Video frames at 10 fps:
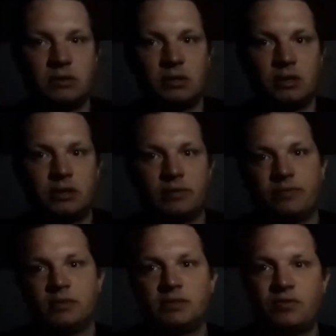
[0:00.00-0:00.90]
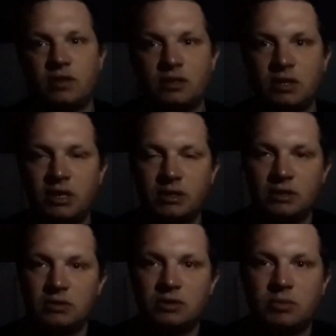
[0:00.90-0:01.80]
It's fucking hard
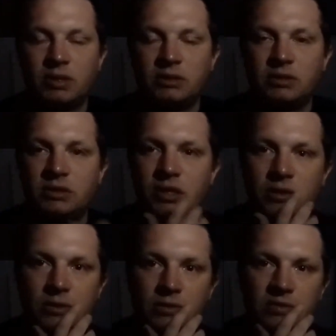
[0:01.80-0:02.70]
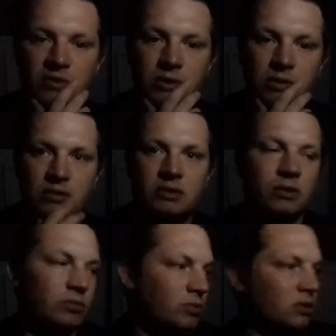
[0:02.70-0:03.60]
to explain. So you
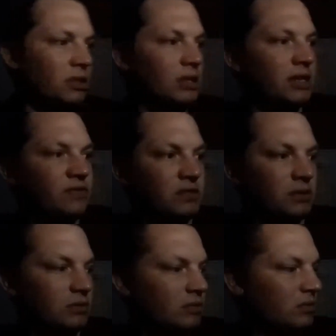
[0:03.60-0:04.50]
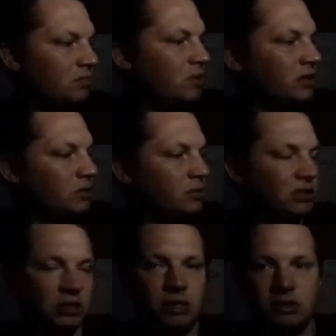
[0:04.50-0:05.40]
walk in left, my
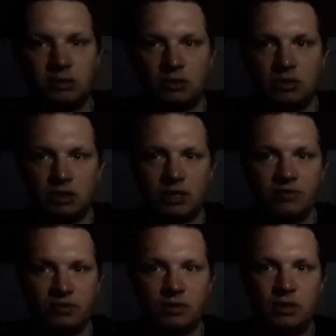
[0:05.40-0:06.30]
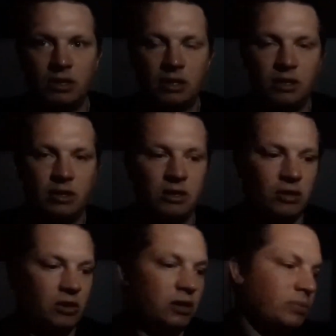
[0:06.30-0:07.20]
door's there, you're turning left,
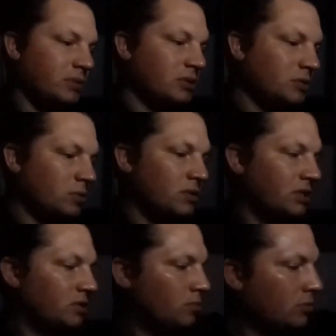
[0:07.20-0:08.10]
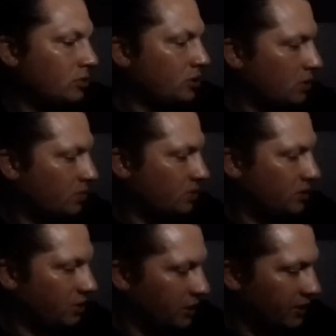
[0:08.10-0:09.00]
open the door, there's a wardrobe
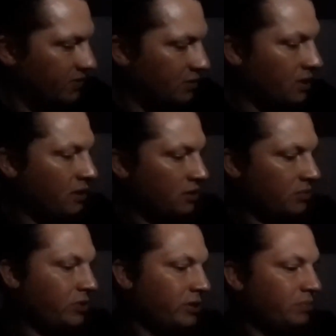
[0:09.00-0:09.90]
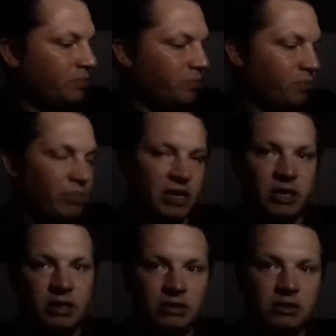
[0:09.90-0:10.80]
to the left side, and then my
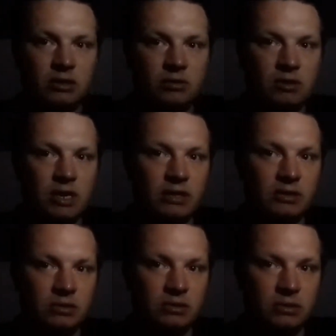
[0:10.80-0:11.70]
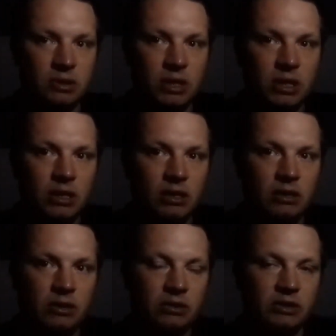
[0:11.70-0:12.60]
bed is to the right.
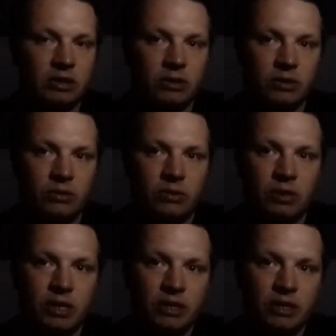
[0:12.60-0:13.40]
So I